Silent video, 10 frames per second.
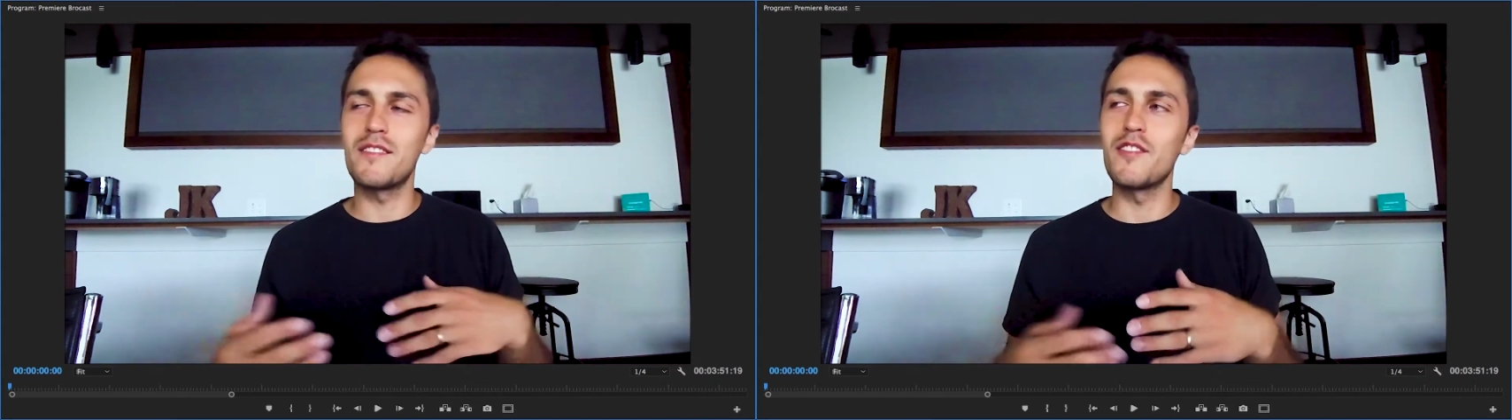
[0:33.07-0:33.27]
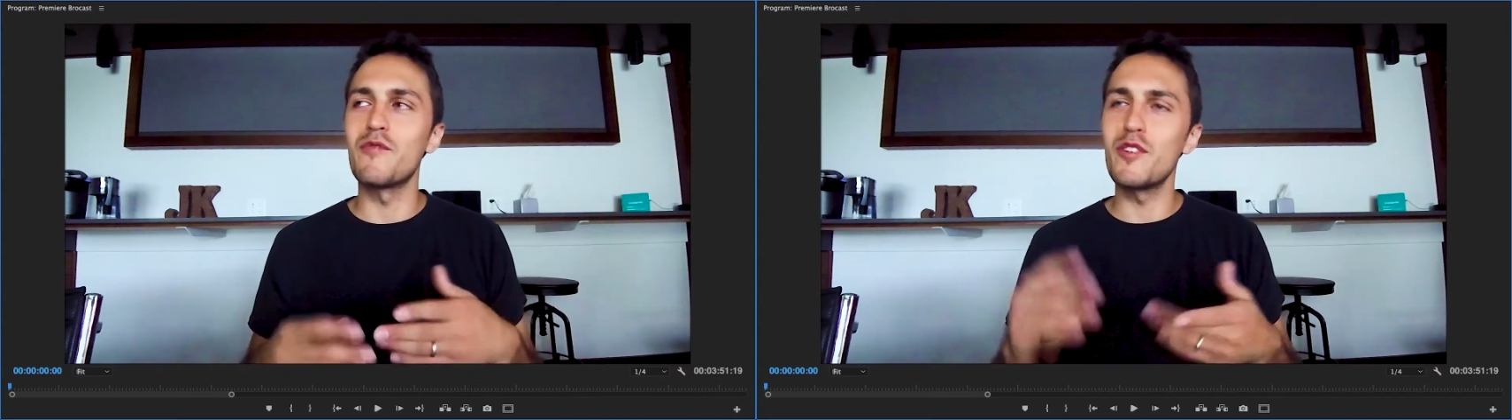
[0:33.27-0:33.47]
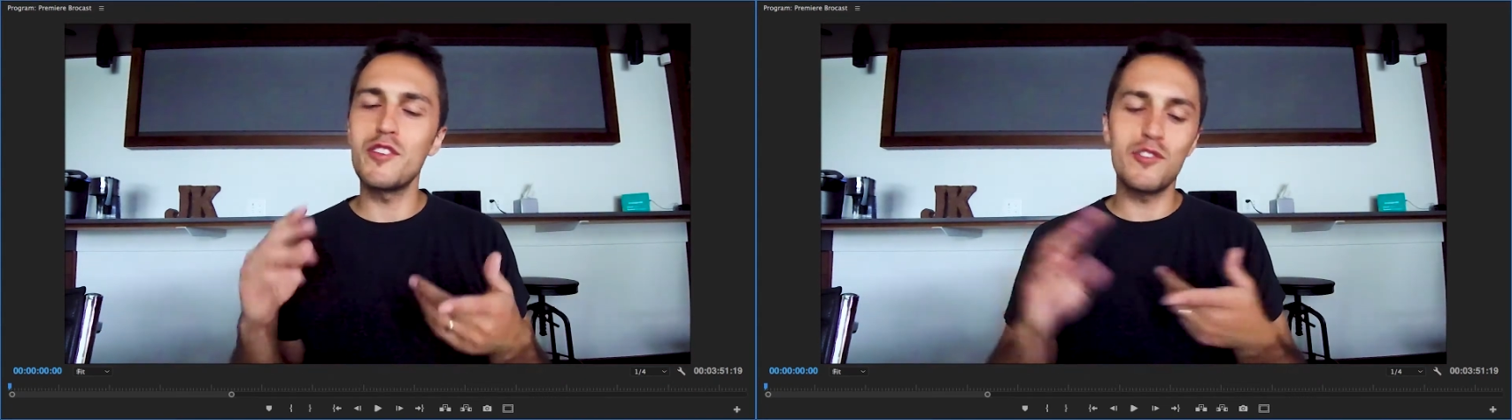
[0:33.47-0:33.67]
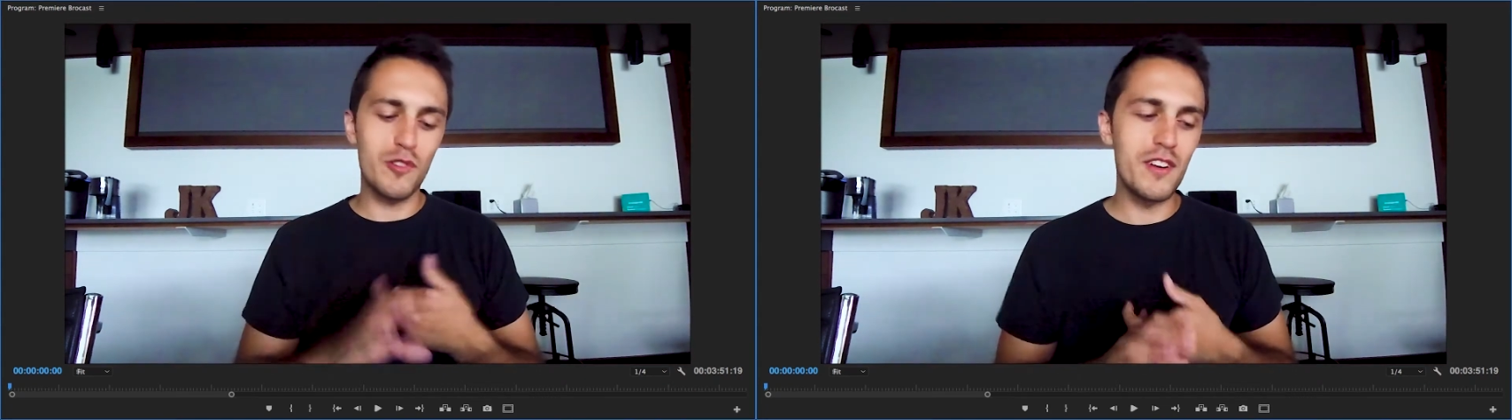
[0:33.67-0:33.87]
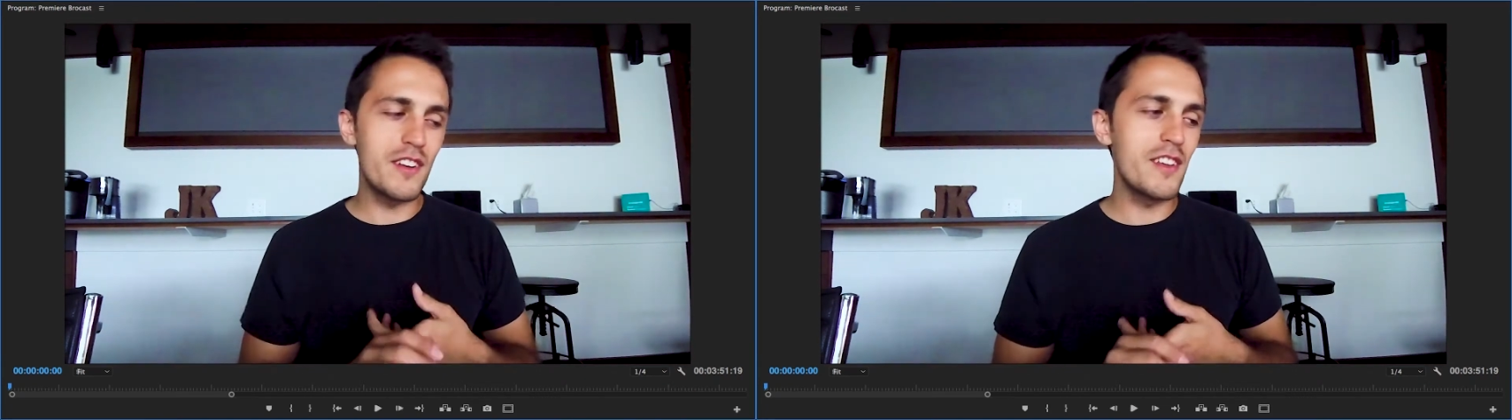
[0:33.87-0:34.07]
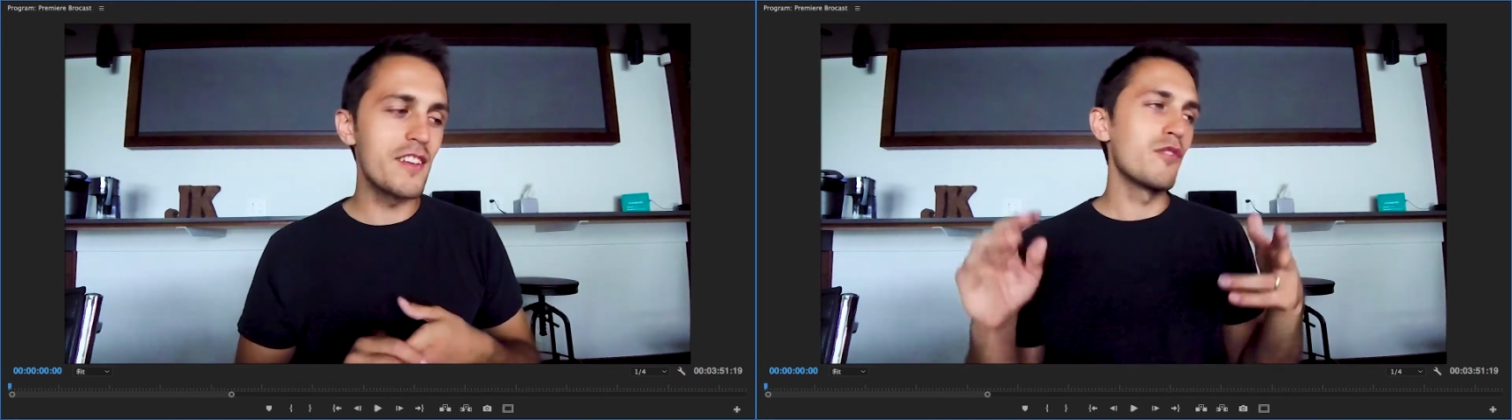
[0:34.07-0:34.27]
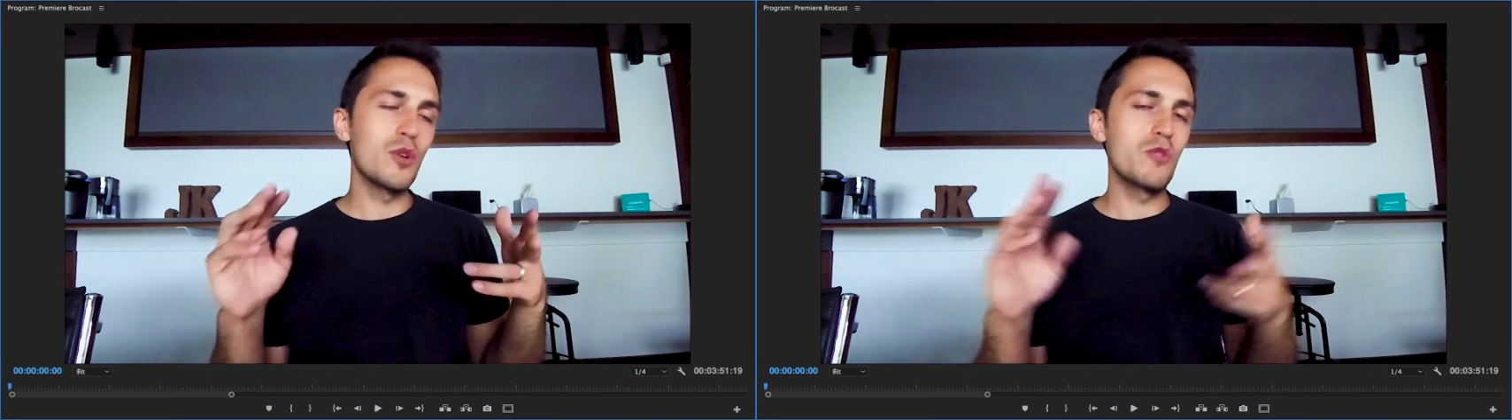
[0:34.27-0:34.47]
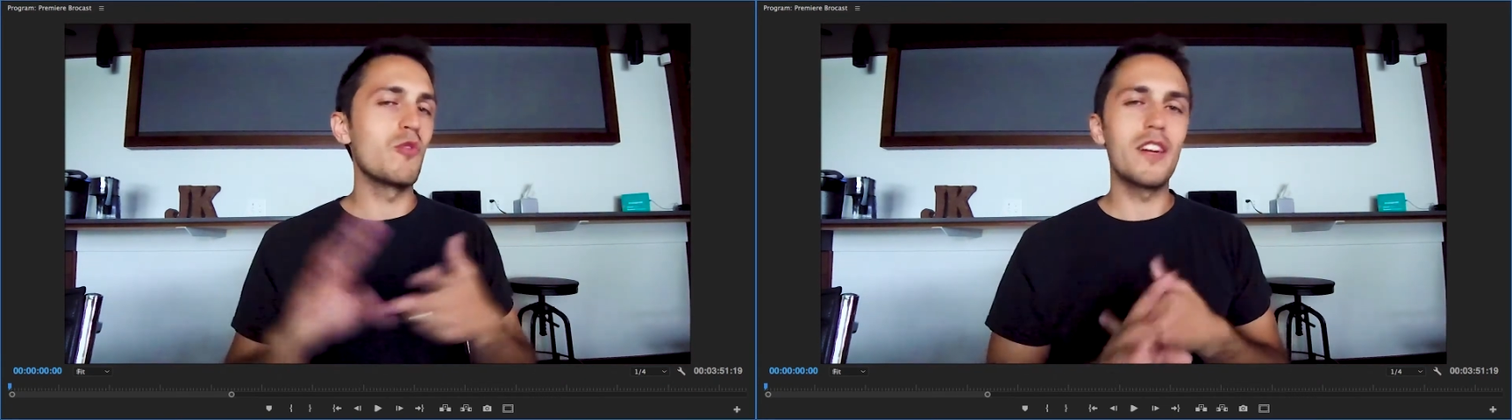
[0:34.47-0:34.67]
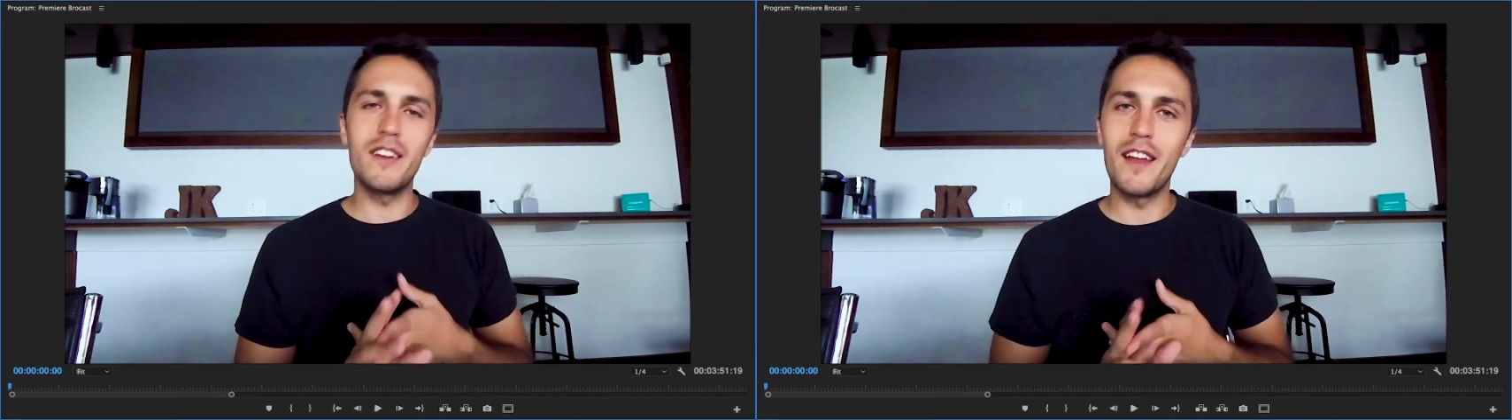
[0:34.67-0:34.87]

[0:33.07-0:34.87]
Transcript: They're very trendy, very right